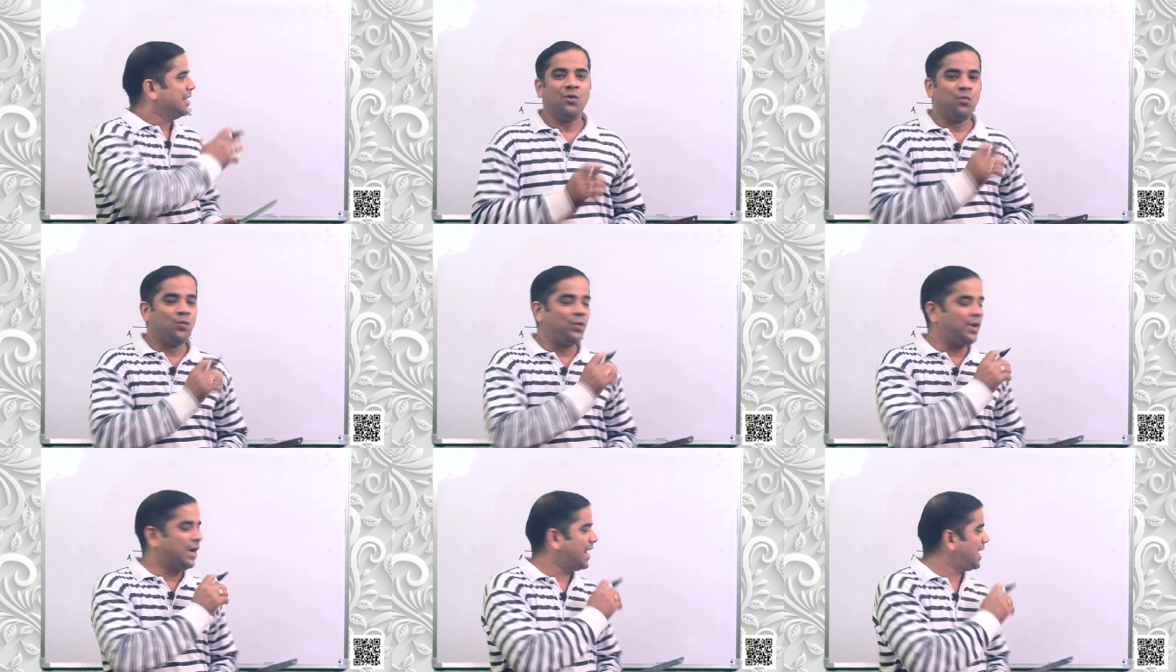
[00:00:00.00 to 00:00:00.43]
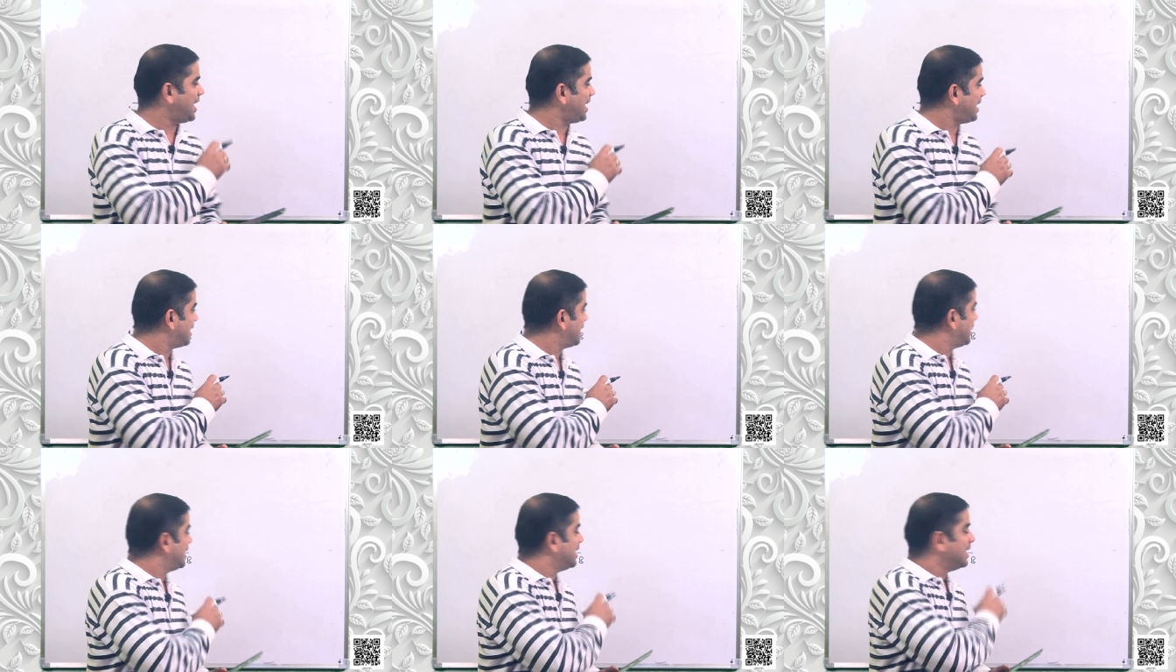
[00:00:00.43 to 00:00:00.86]
we
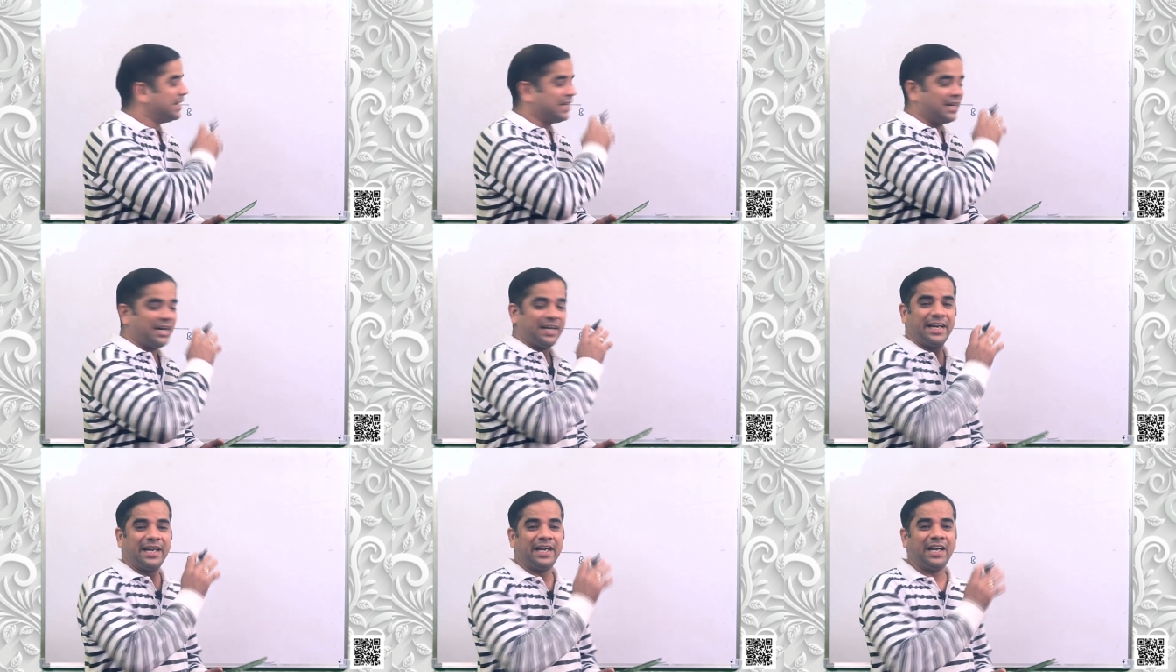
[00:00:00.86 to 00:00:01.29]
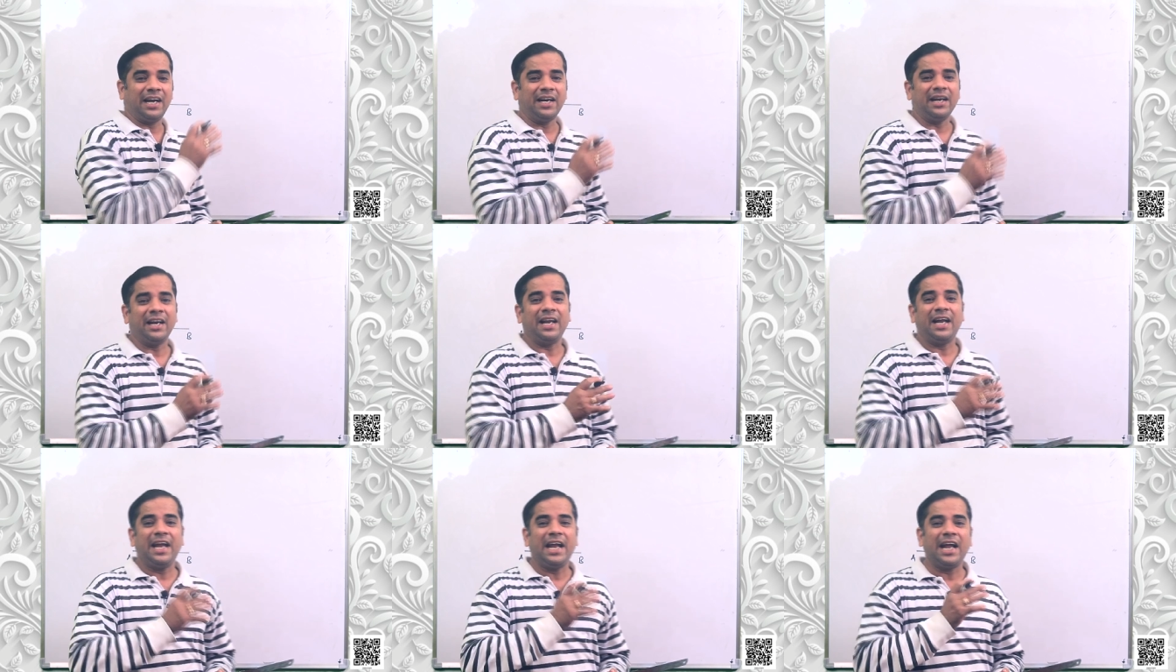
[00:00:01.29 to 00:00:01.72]
are getting
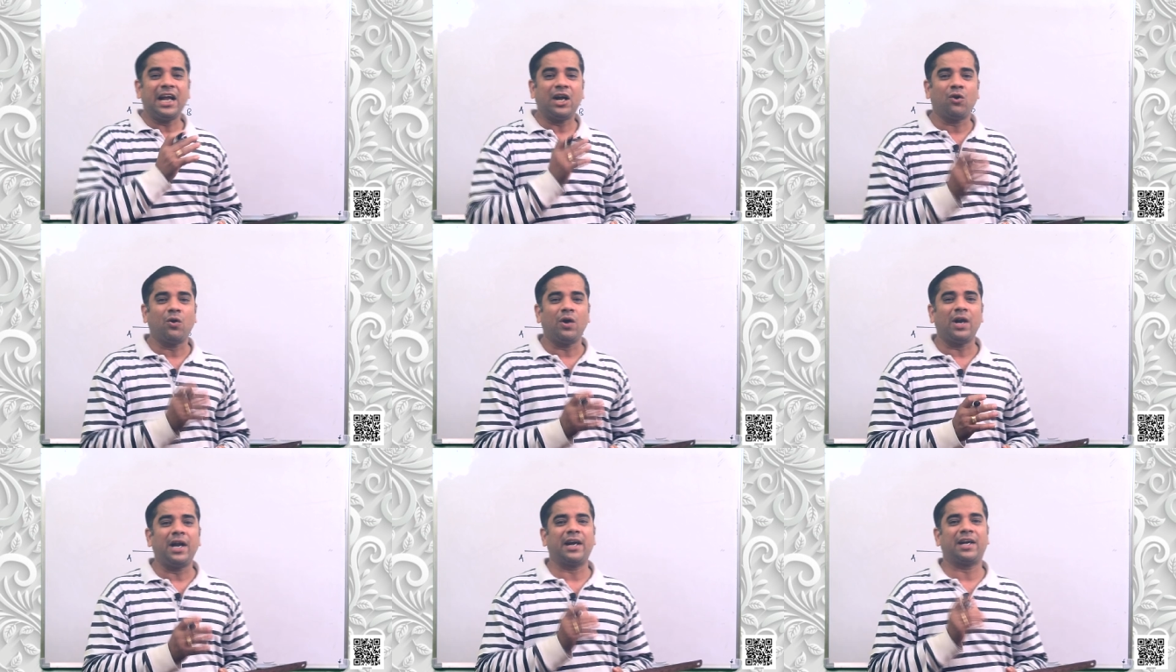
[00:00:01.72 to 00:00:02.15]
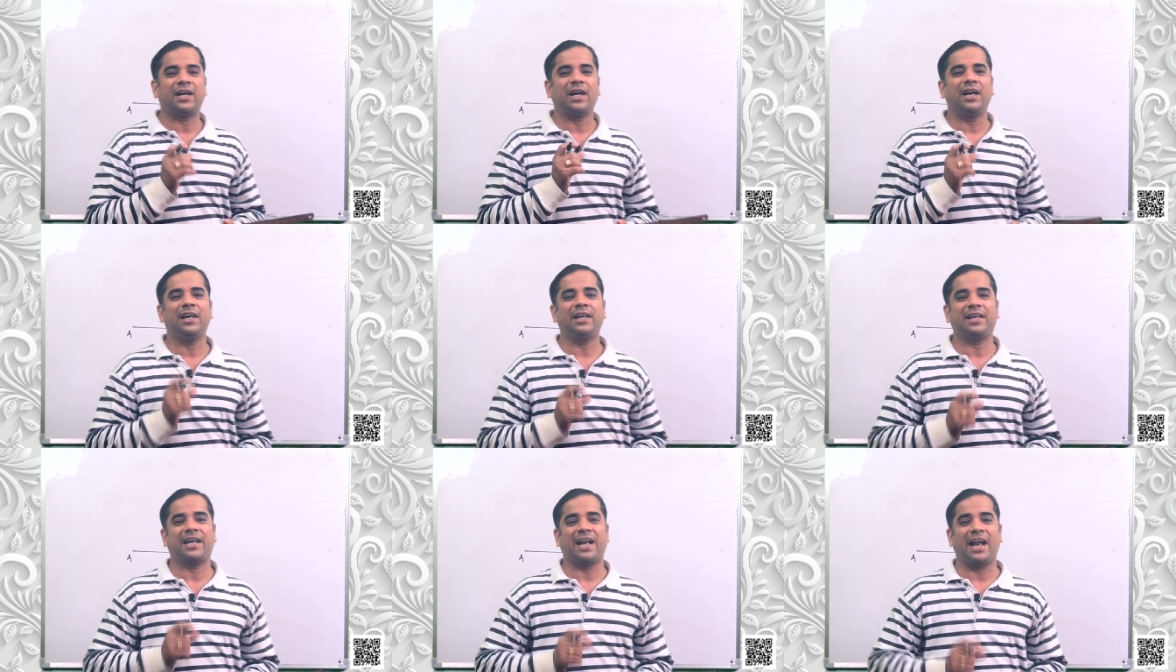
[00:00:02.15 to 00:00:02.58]
an equilateral